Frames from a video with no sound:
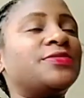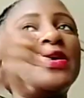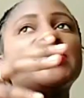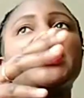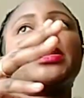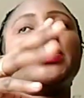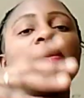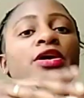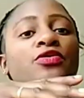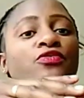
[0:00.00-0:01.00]

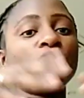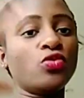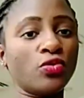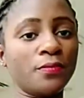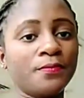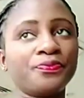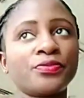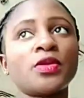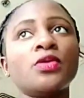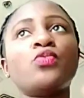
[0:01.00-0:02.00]
basically a room
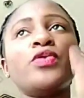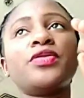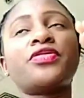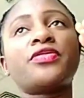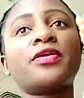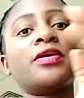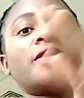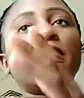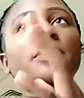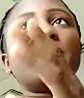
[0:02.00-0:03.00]
with
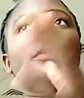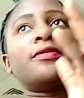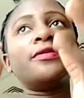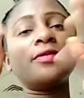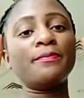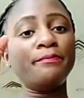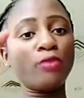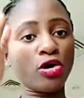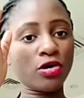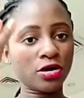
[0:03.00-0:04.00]

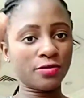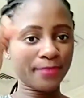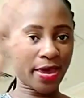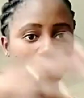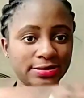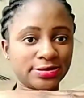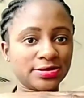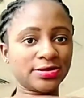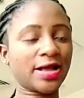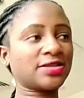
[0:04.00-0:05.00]
bunk beds,
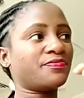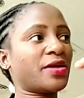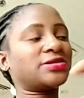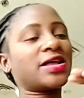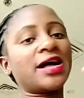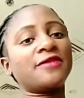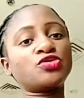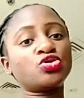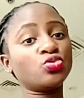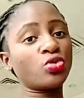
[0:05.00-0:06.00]
that's beds that
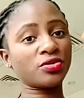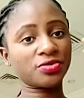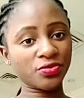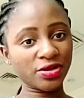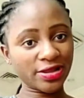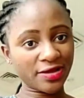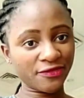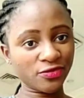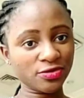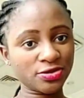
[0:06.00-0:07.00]
have 2 or 3
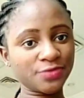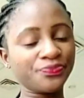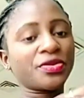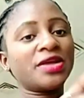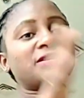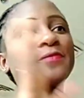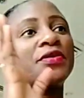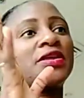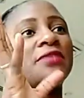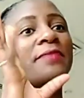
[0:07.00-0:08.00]
levels,
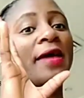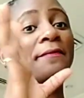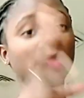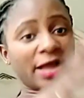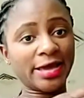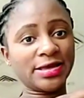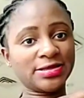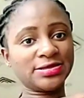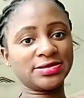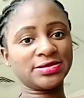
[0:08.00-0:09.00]
separated by
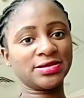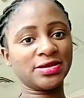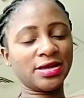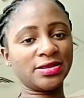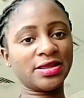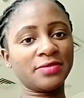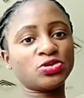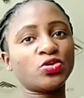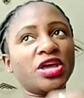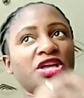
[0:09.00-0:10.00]
blinds. in them.
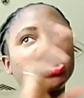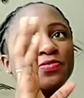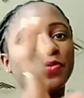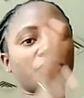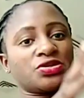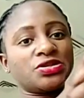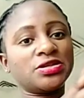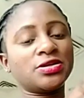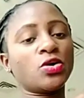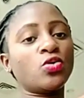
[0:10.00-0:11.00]
So each
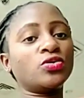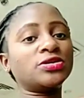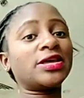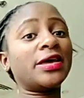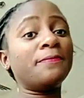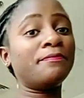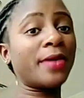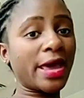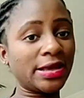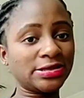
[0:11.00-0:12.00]
person owns a
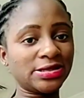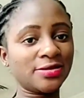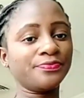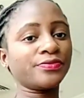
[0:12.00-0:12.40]
bed.